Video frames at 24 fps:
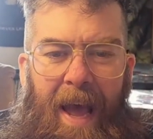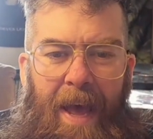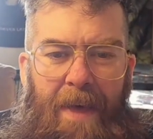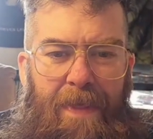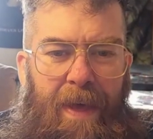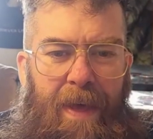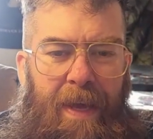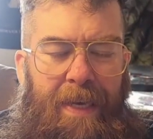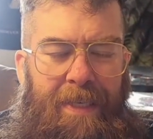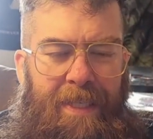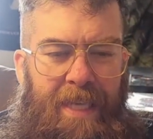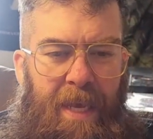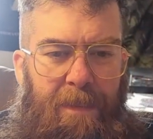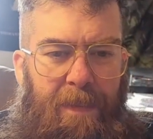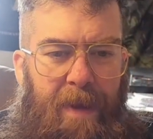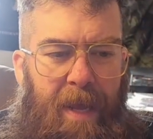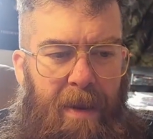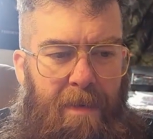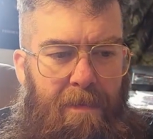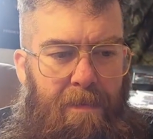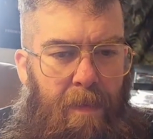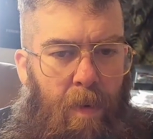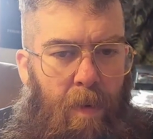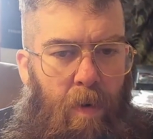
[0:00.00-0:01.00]
I think as I'm
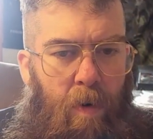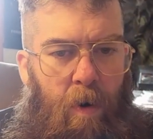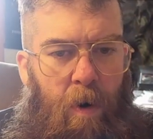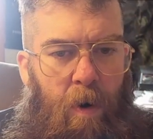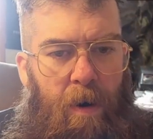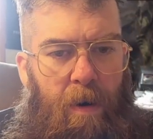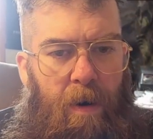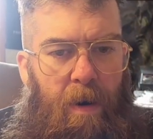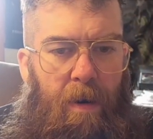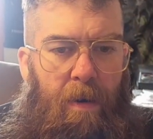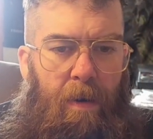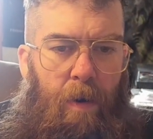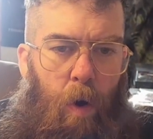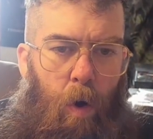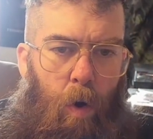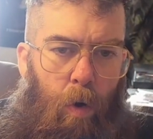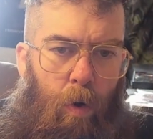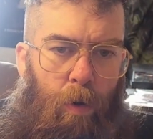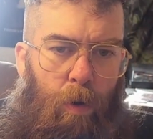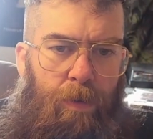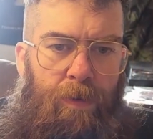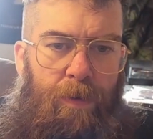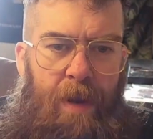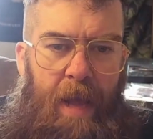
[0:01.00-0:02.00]
getting more
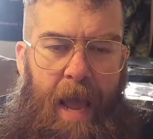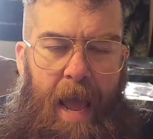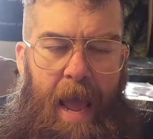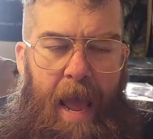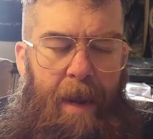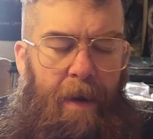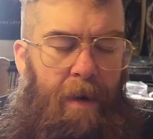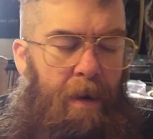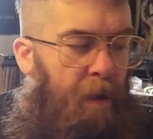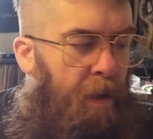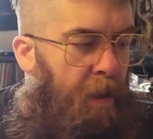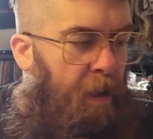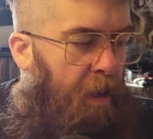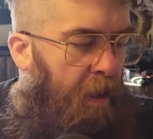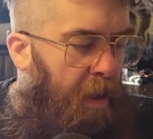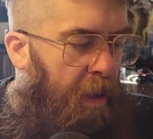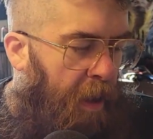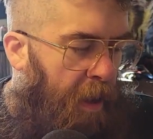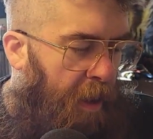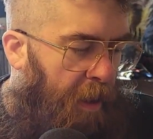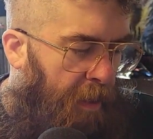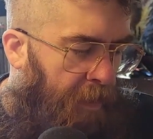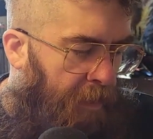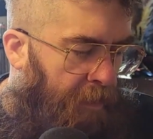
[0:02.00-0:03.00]
old and haggard,
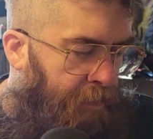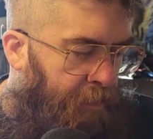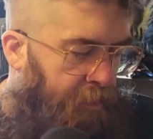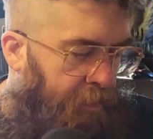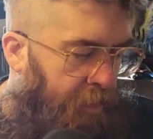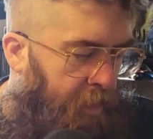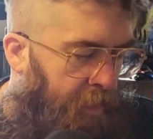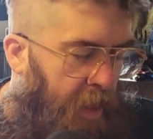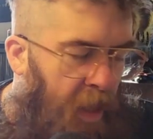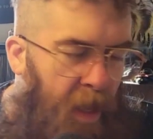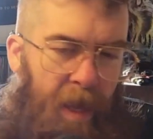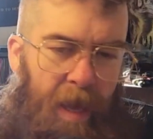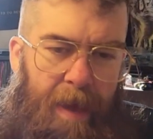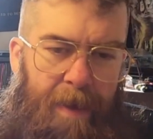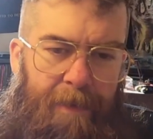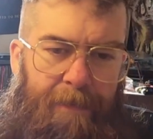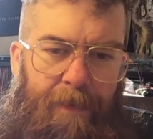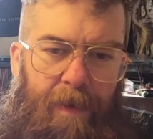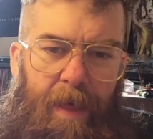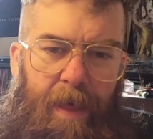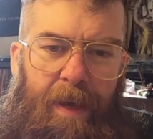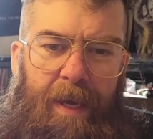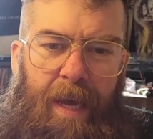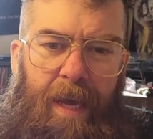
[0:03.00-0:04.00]
I
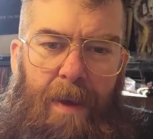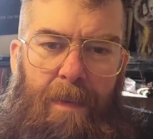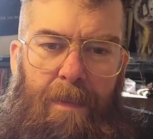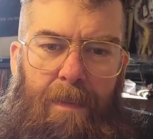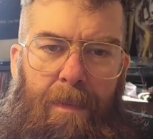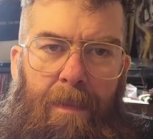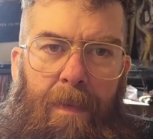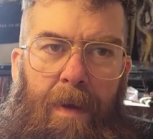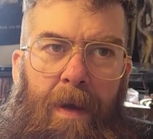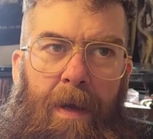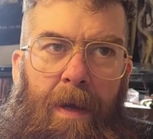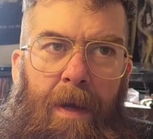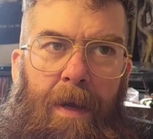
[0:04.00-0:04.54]
feel like I'm